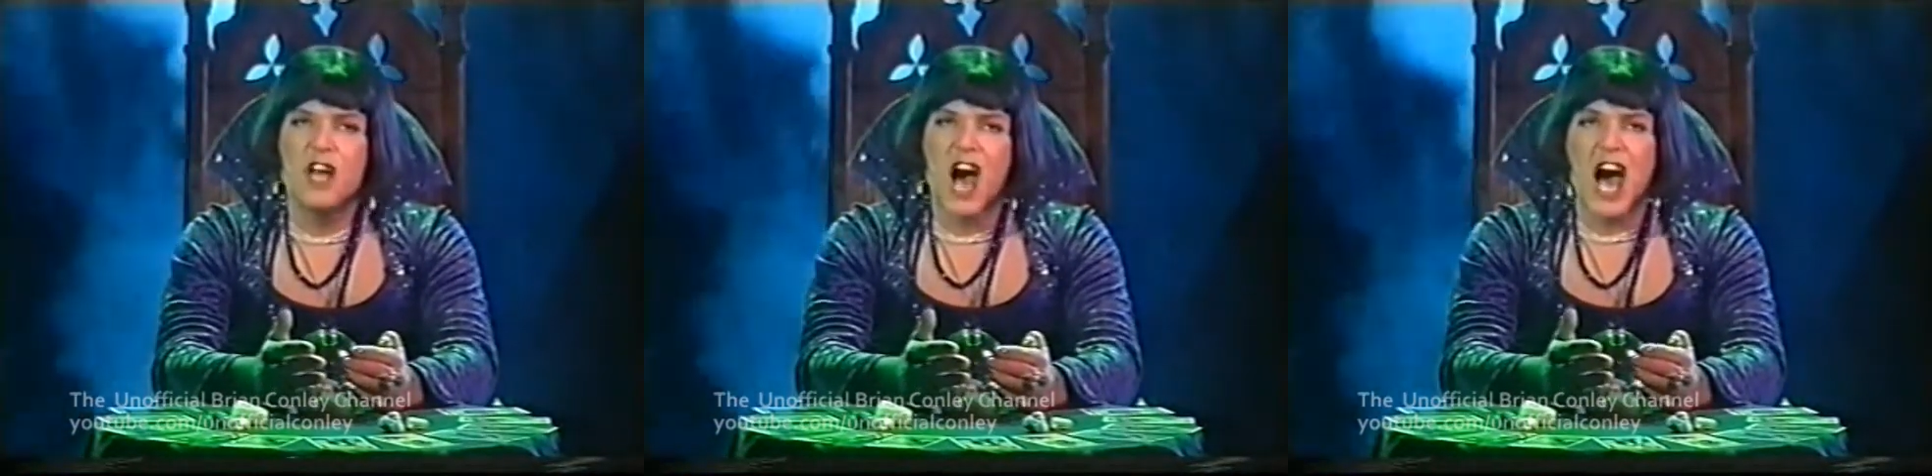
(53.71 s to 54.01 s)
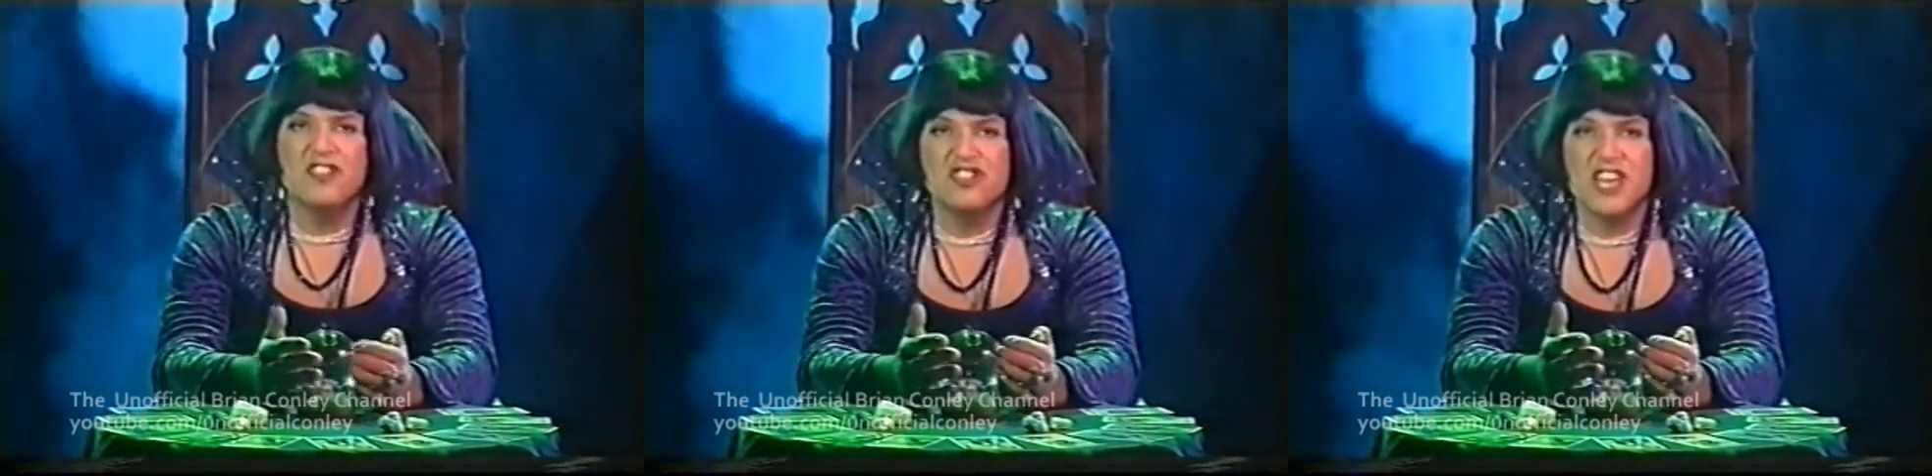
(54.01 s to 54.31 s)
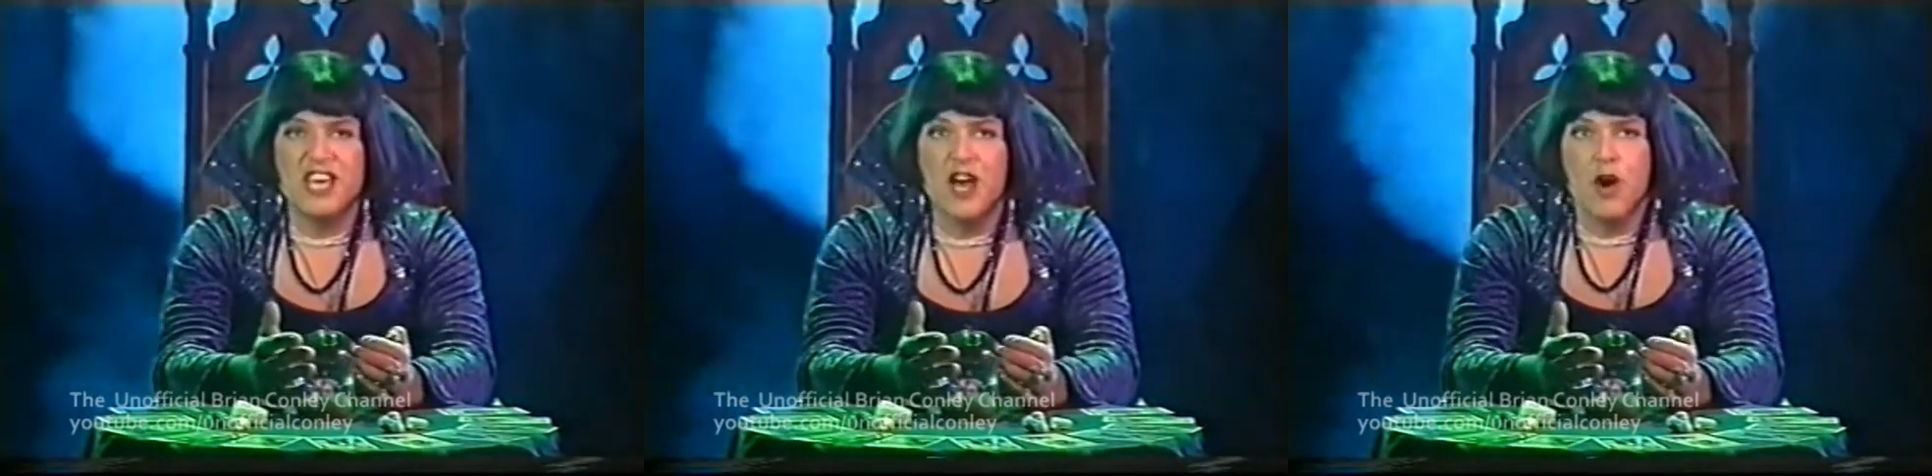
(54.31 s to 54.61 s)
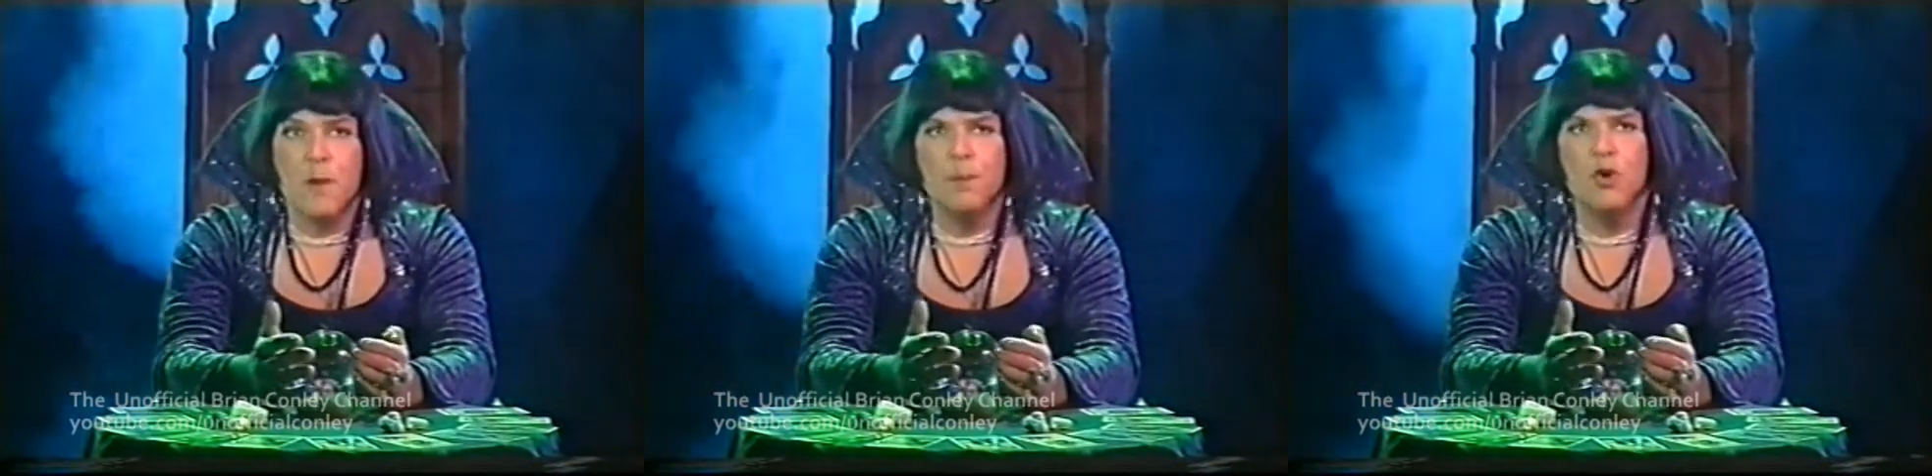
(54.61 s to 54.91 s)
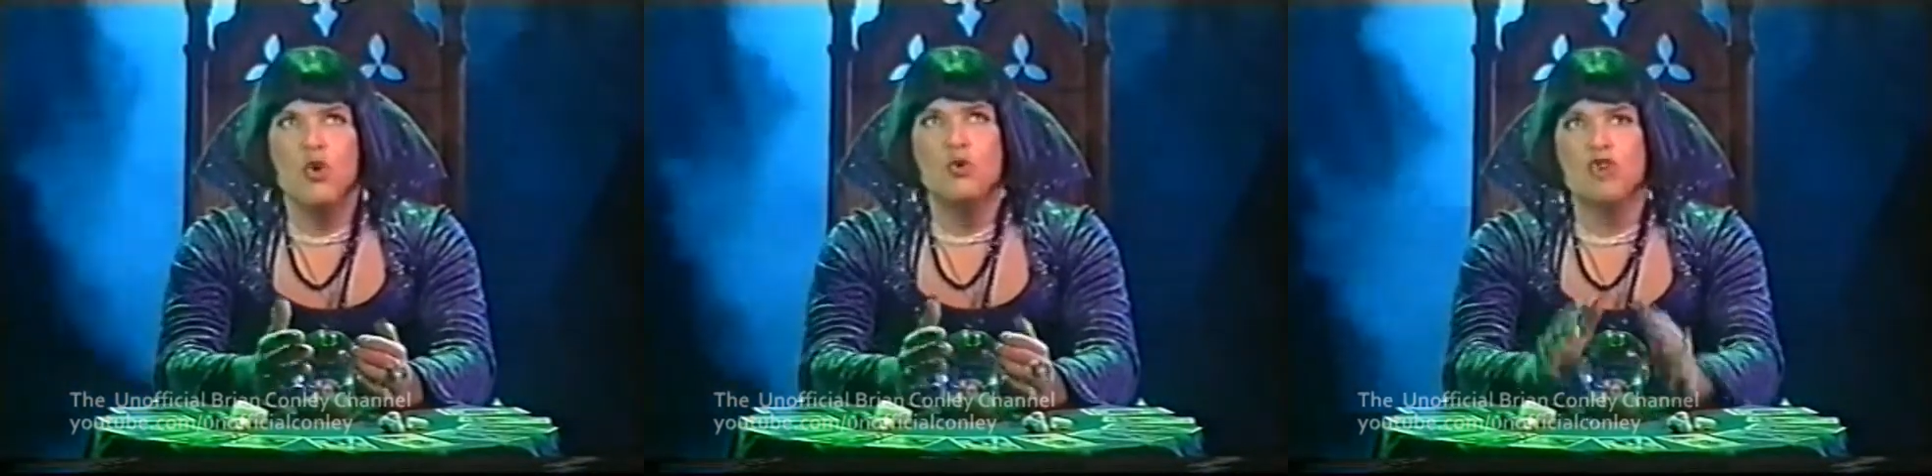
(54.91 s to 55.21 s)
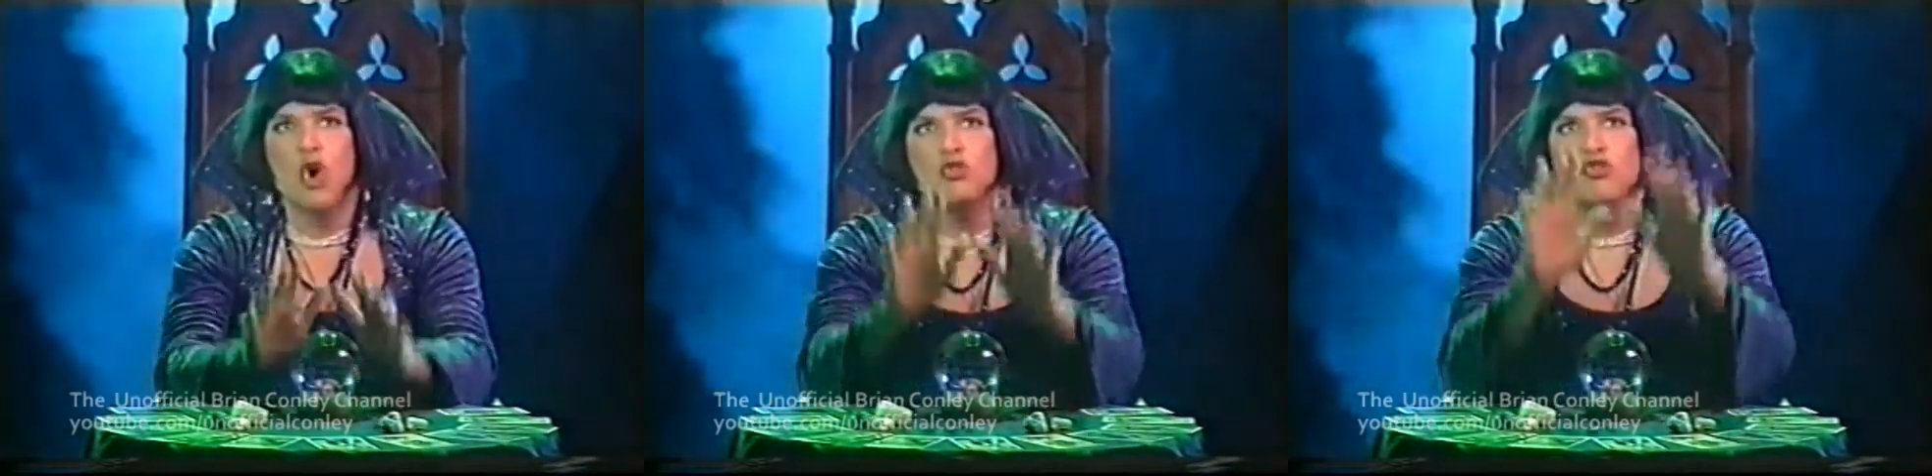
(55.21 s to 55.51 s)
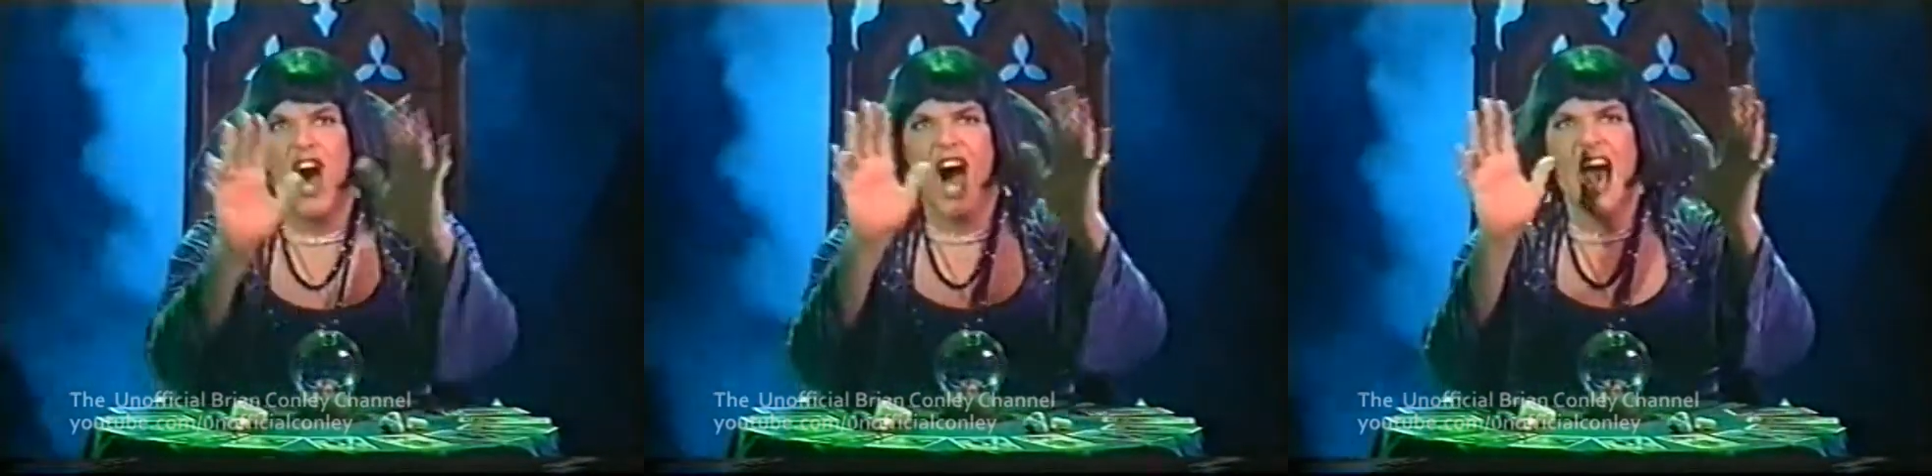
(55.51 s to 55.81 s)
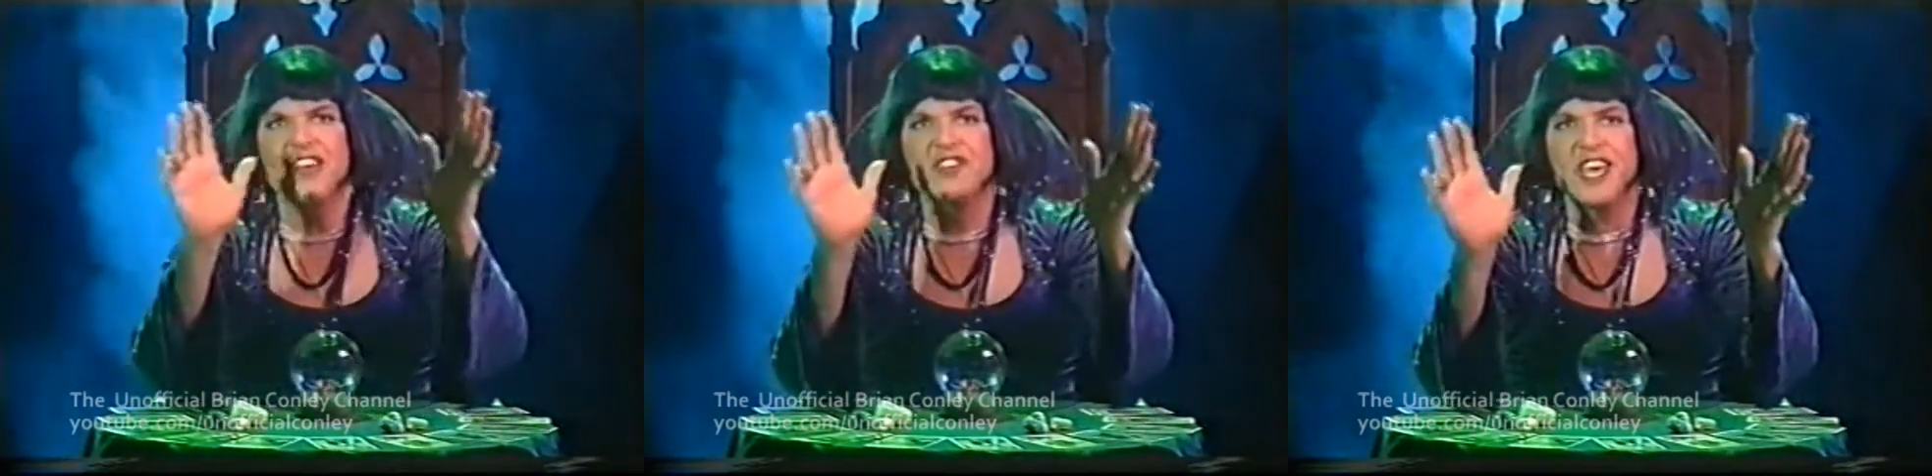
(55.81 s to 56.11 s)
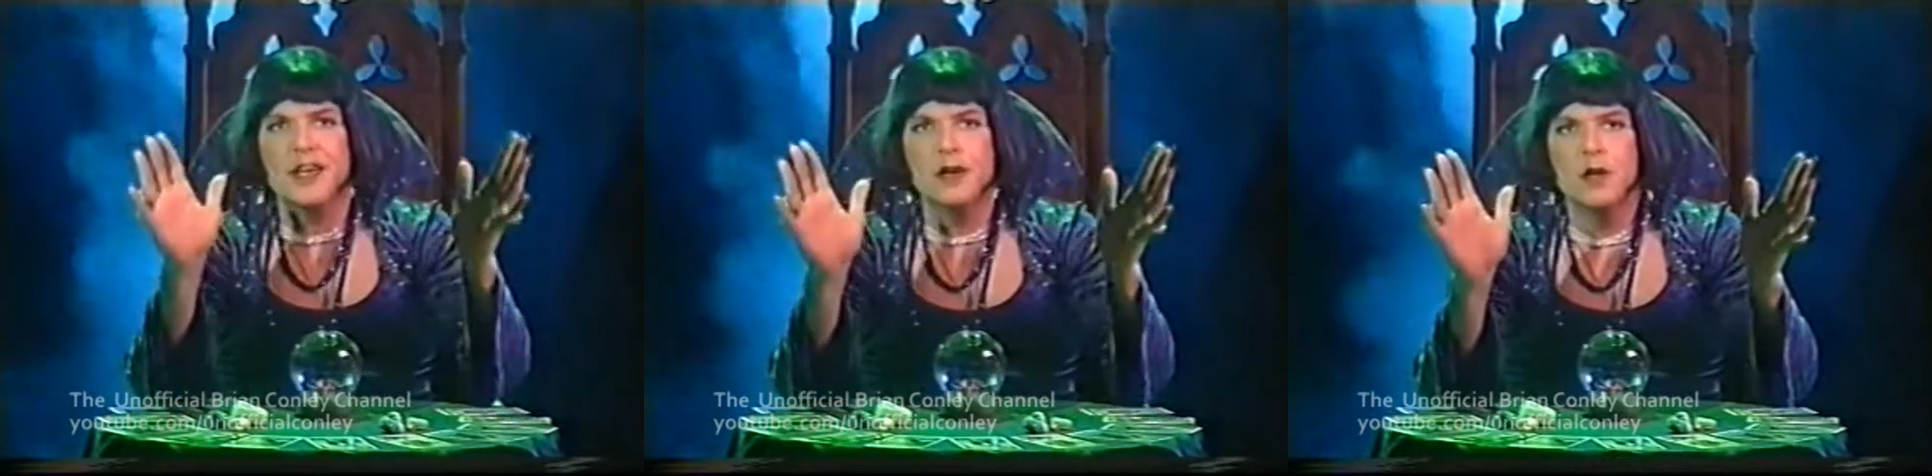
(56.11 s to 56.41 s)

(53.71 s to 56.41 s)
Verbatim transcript: I see Pluto rising,